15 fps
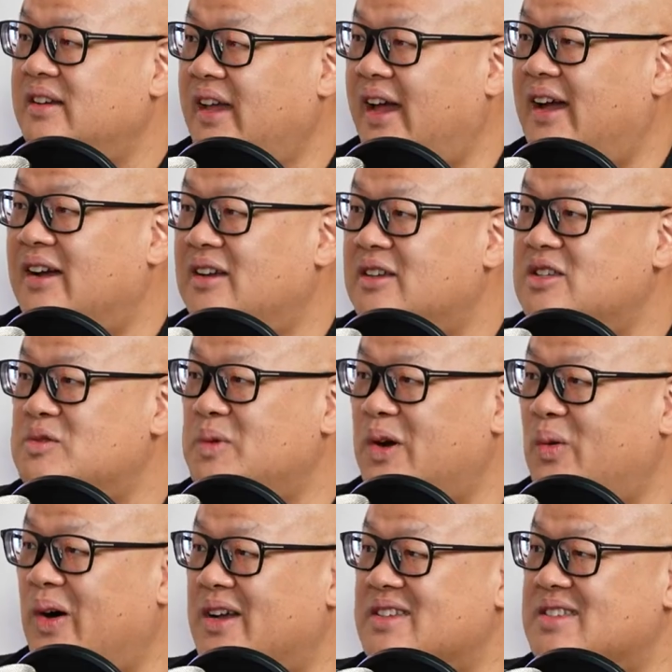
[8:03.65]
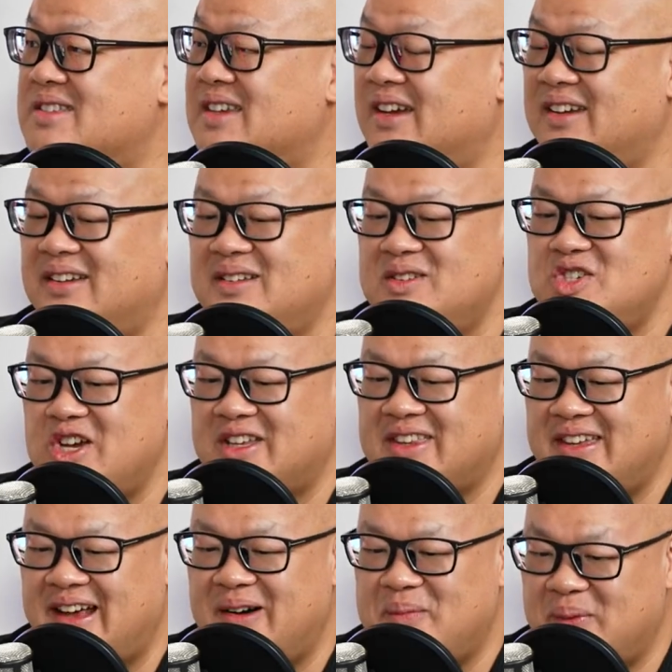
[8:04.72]
Yeah, it's been a while since I checked it
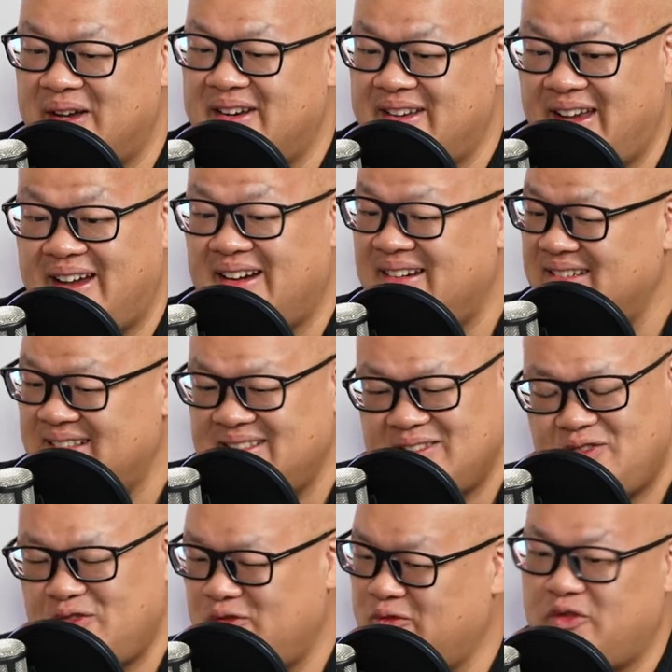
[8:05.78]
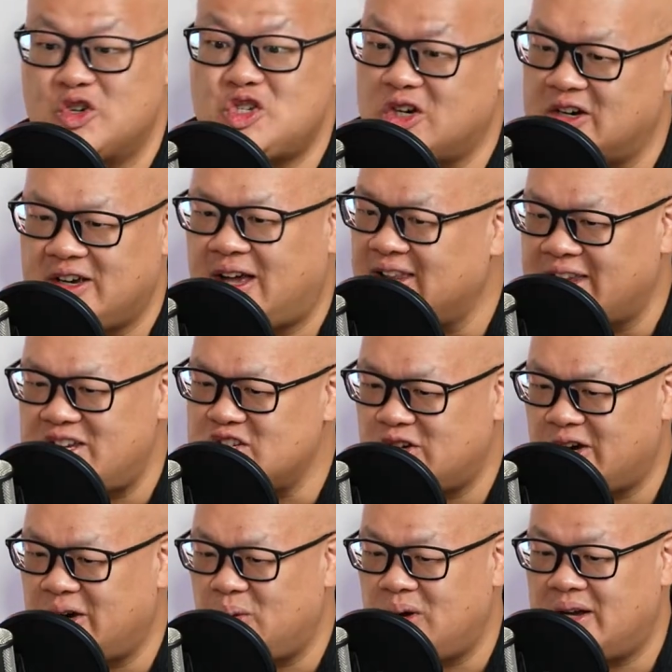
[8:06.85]
out, but yeah. For sure, a
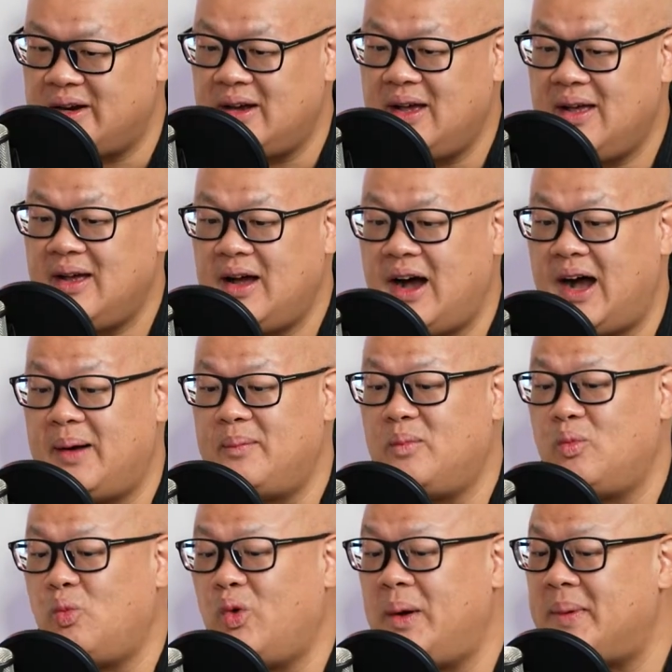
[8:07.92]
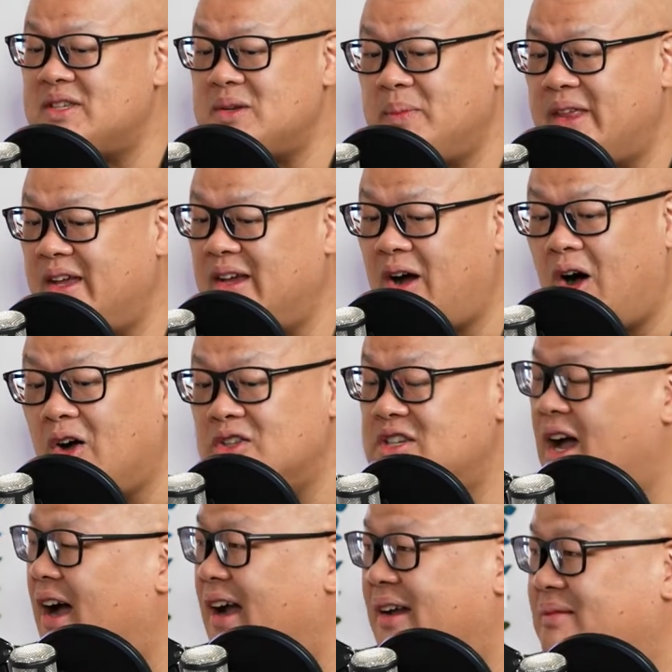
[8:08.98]
legendary one. What about some of the
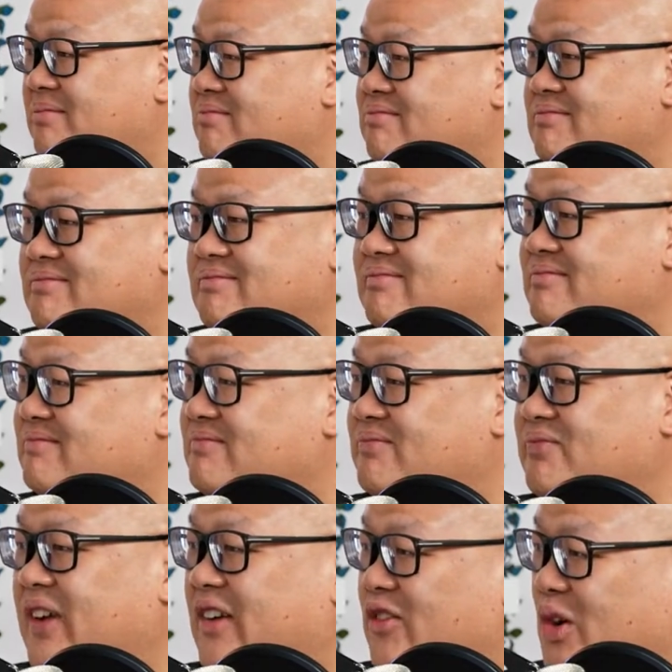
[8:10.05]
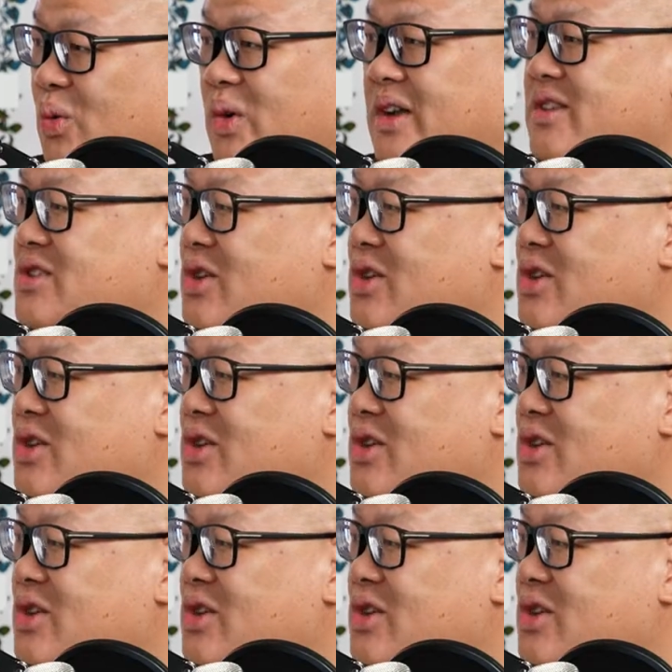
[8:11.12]
all-time favorite ones,